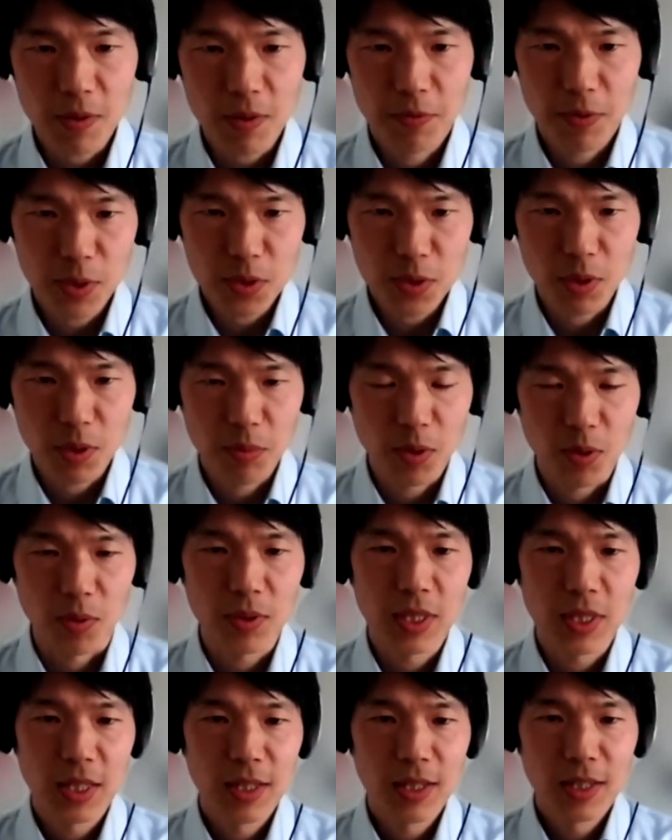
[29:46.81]
First of
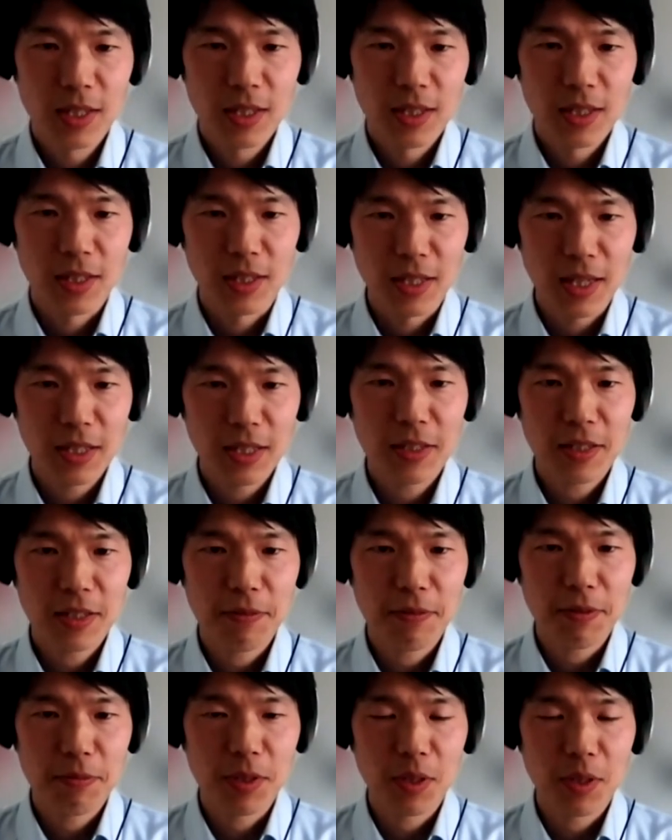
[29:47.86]
all, the
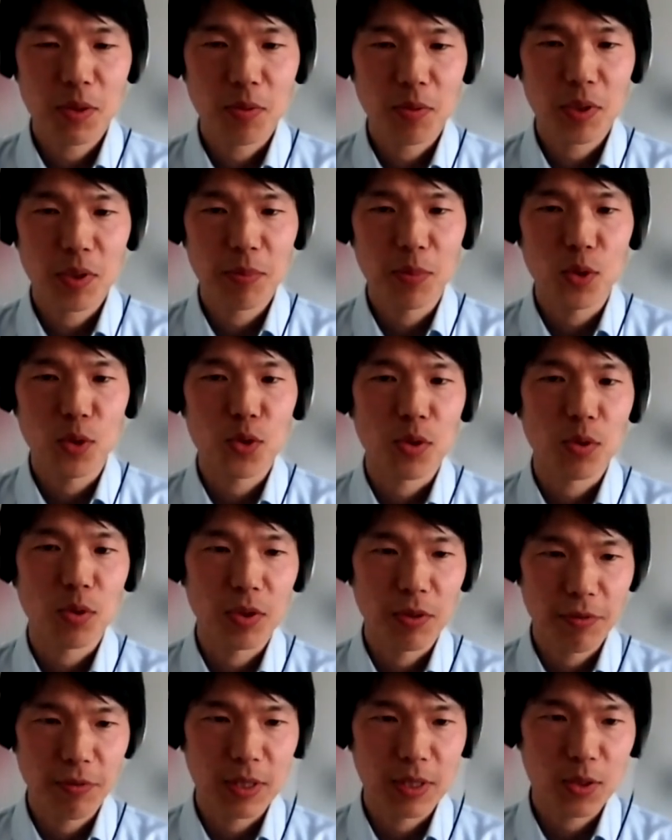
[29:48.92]
1953 Mutual
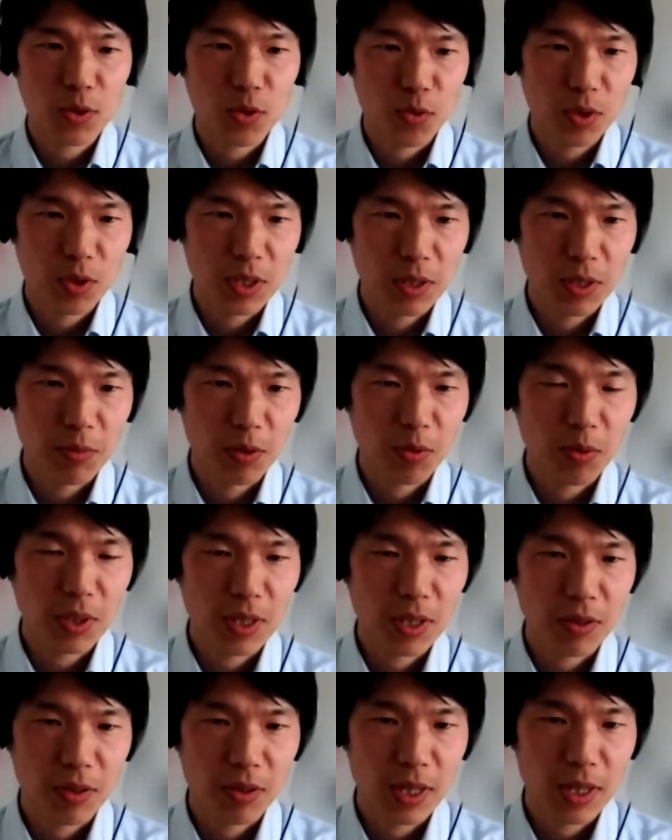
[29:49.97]
Defense Treaty between
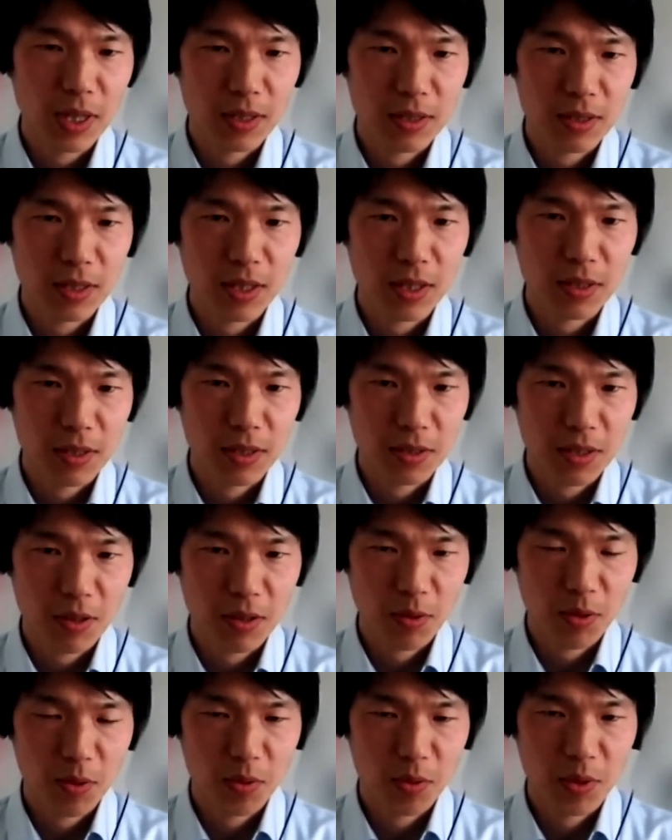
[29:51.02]
the United States and
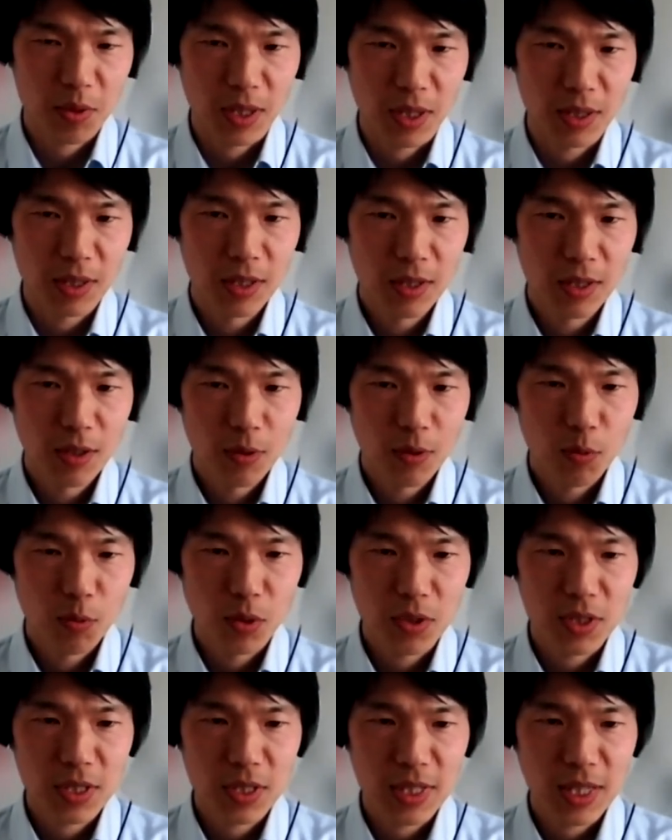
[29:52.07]
South Korea
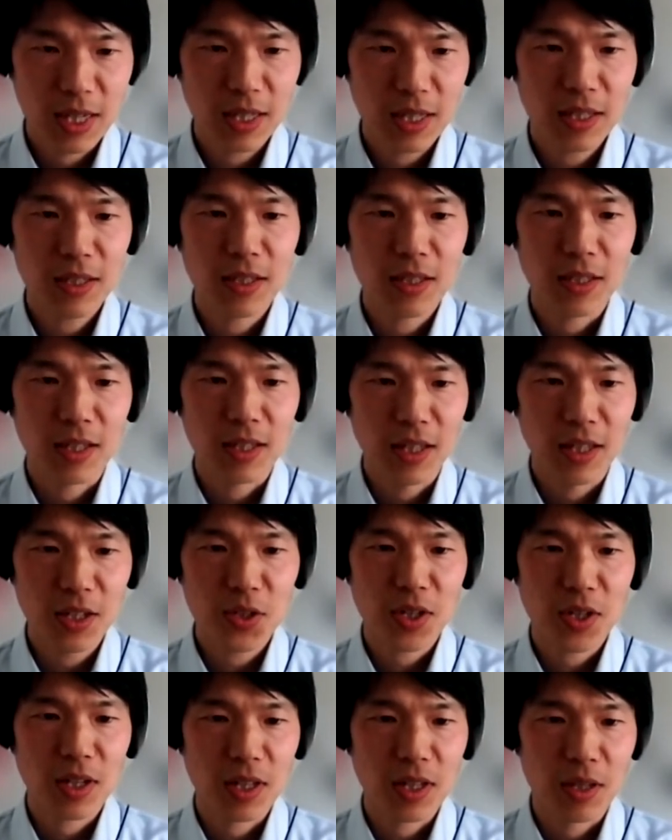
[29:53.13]
was signed
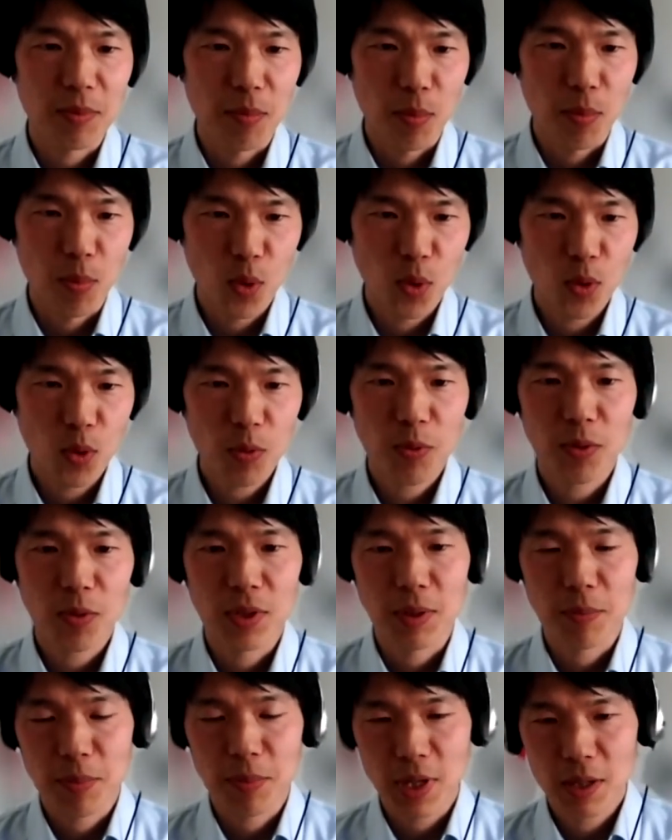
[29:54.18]
initially more for
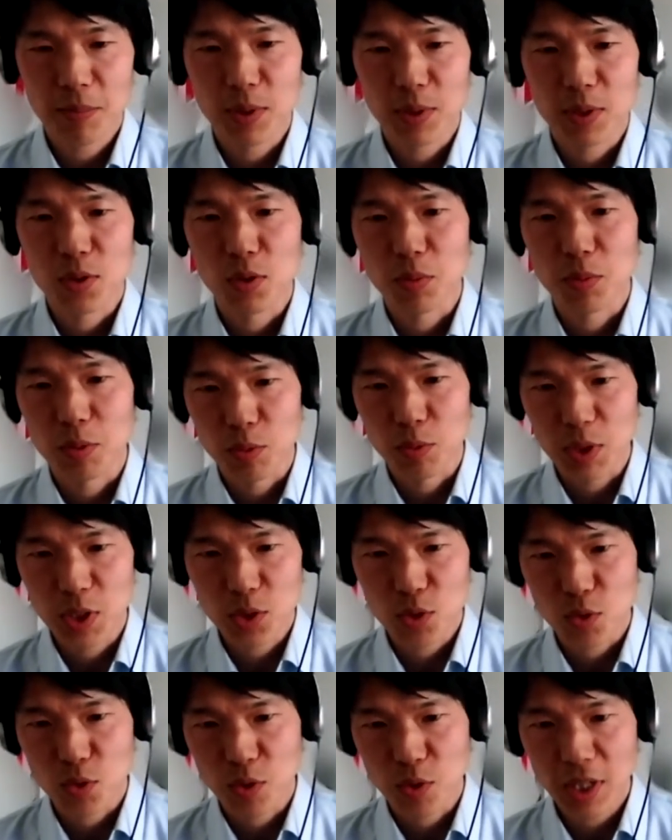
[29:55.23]
the purpose of
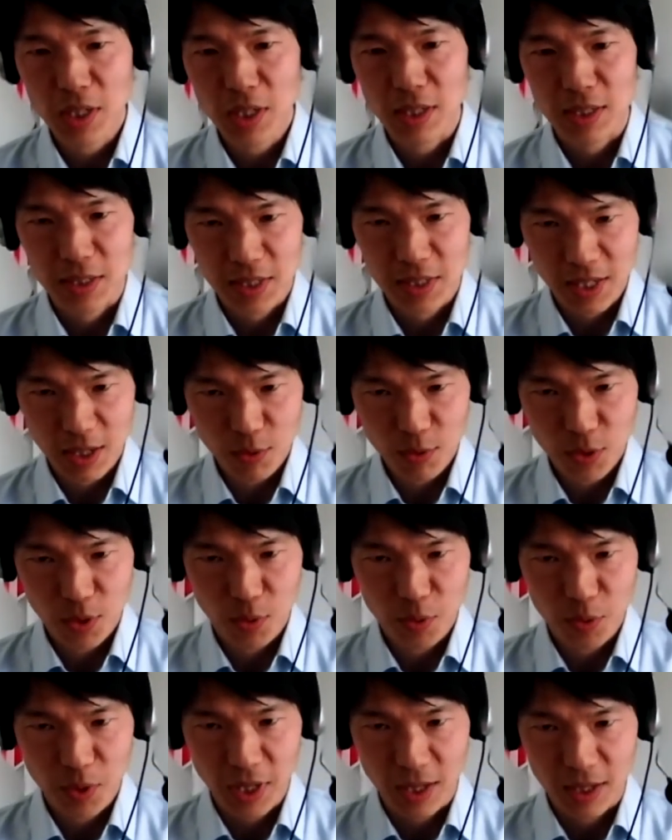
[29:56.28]
restraining South
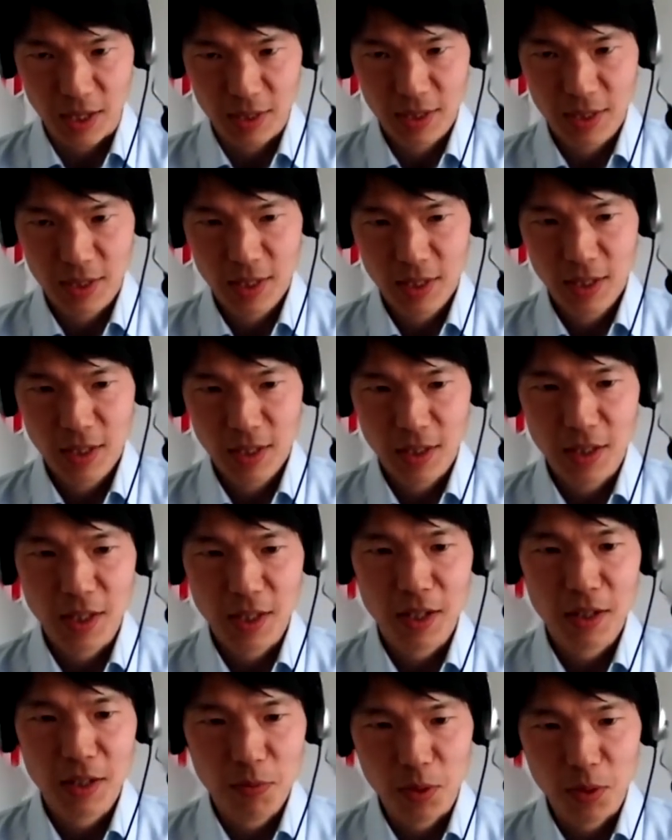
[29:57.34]
Korea
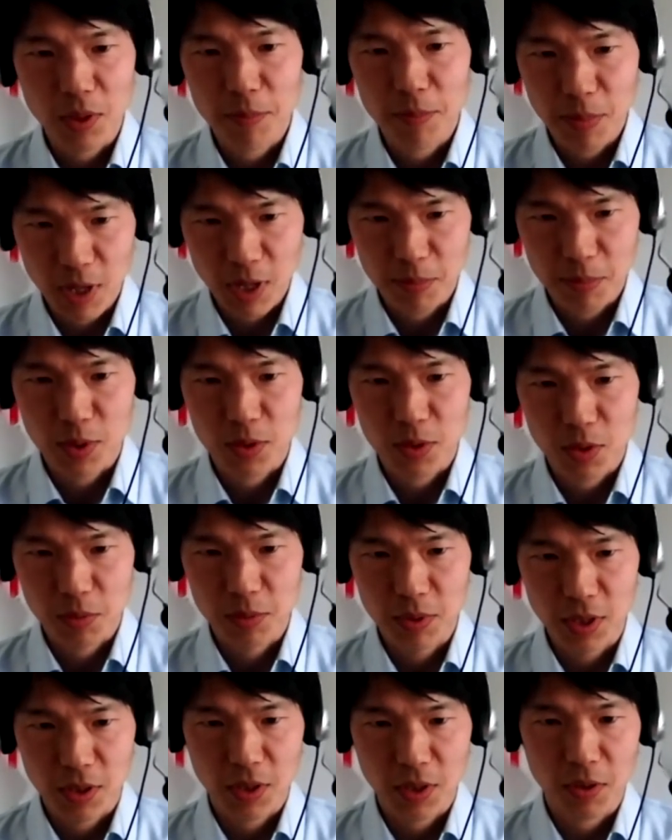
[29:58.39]
than for the purpose
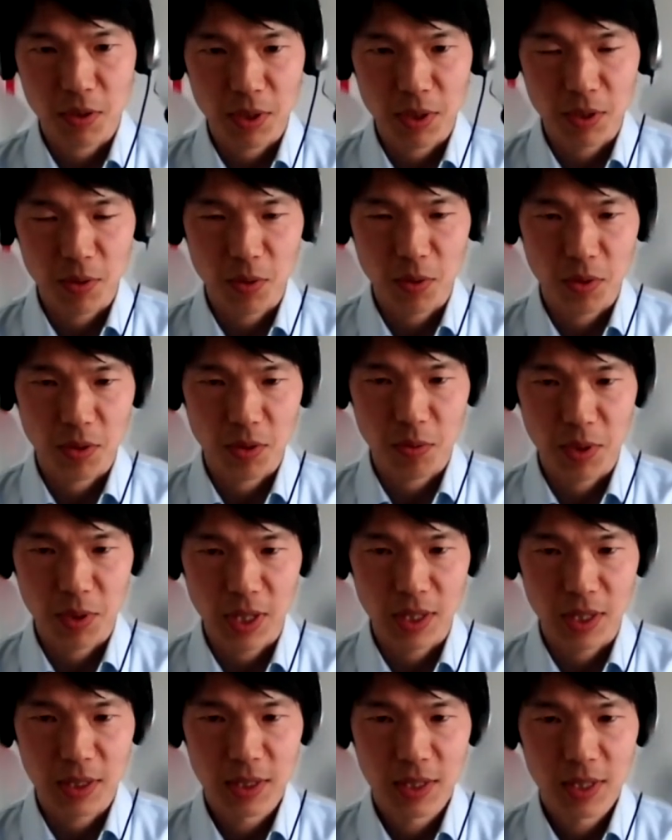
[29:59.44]
of deterring North
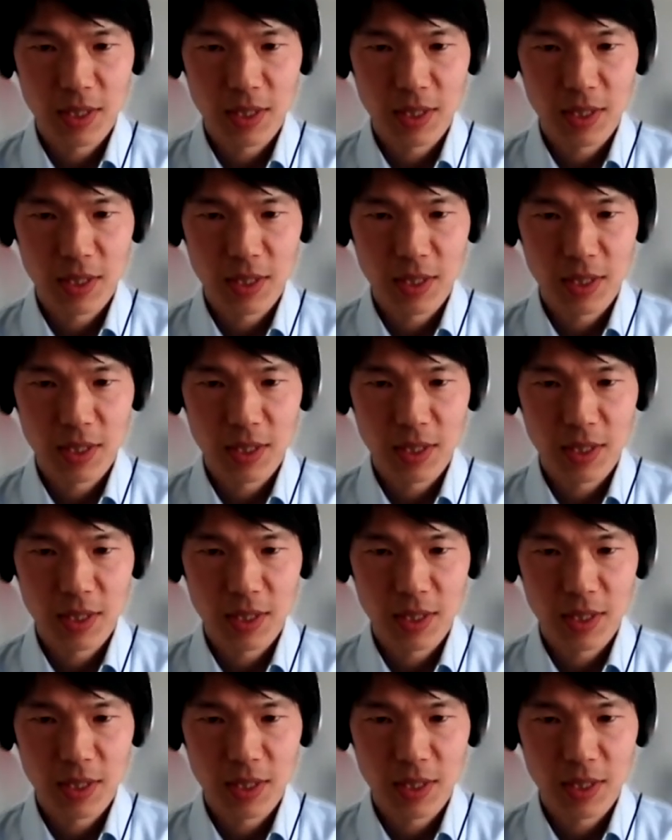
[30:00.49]
Korea.